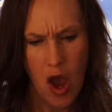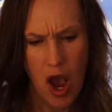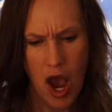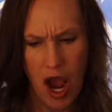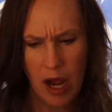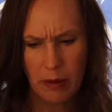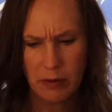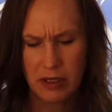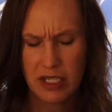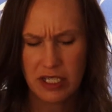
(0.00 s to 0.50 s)

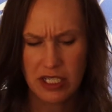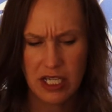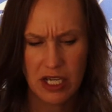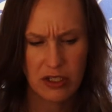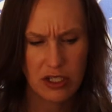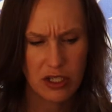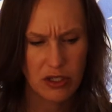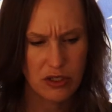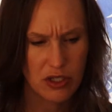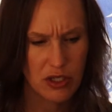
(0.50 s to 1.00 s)
I'm going to tell
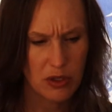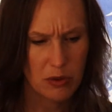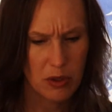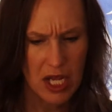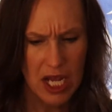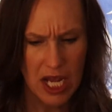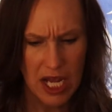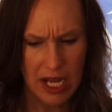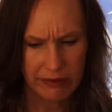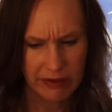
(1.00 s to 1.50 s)
you too,
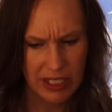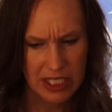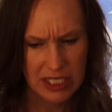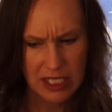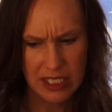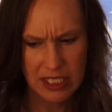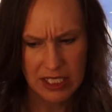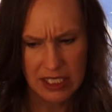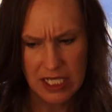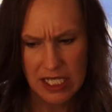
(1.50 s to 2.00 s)
if
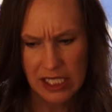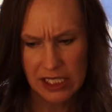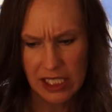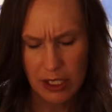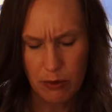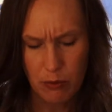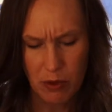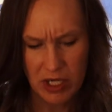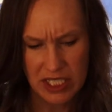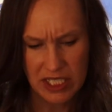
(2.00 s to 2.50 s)
this is
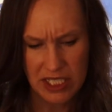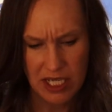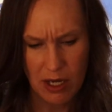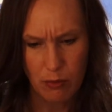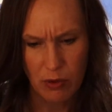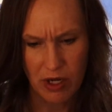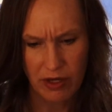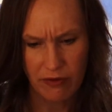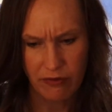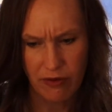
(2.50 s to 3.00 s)
dealing with
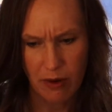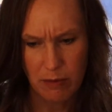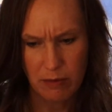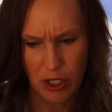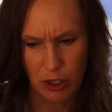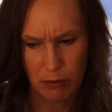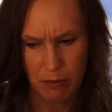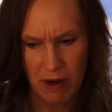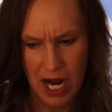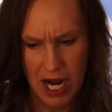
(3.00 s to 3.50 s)
someone from
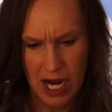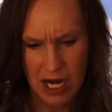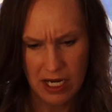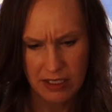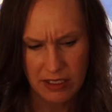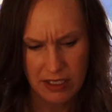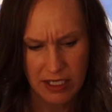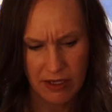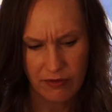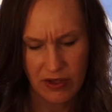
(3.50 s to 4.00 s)
your
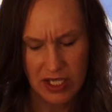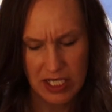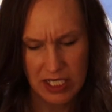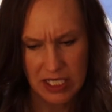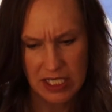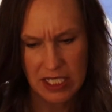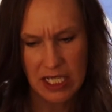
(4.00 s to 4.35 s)
past, if this is